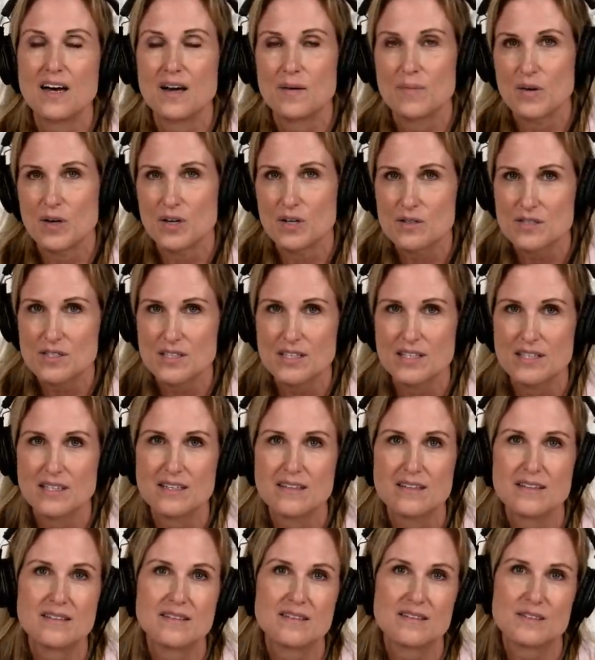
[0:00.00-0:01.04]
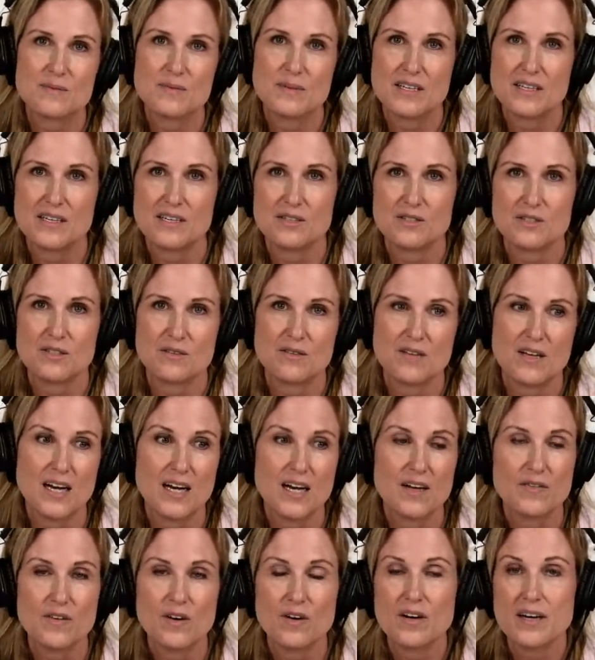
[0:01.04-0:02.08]
a person speaking into your
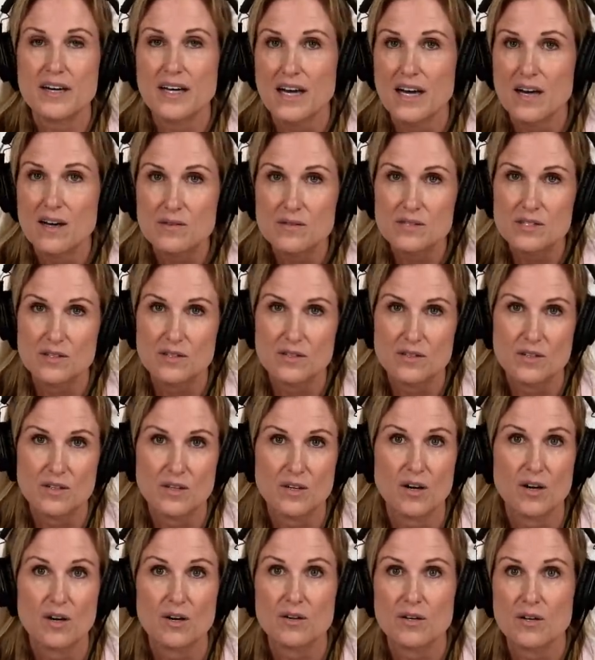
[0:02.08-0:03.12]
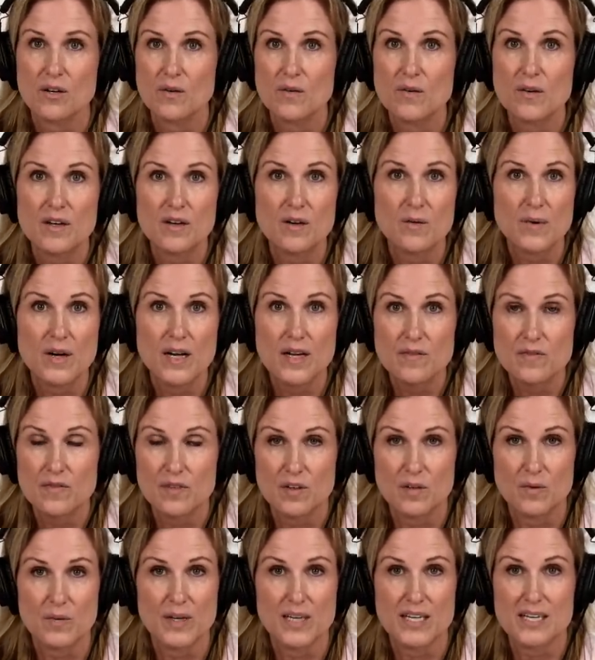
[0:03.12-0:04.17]
life or a counselor or going away
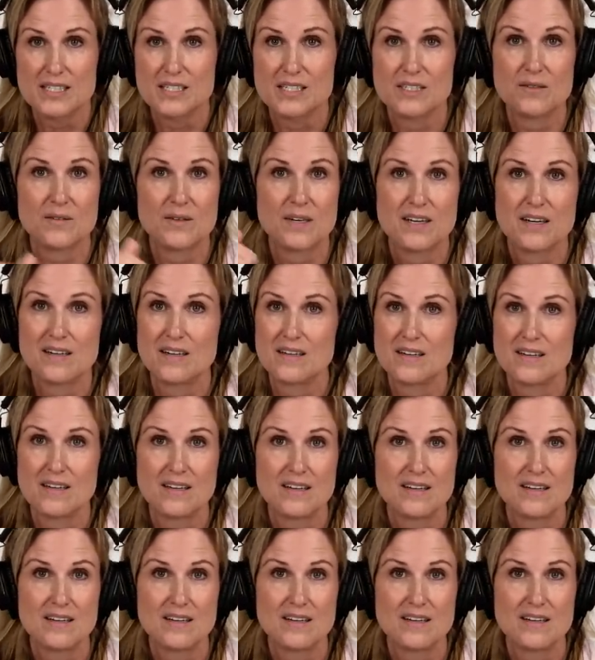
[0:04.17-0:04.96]
for a week to a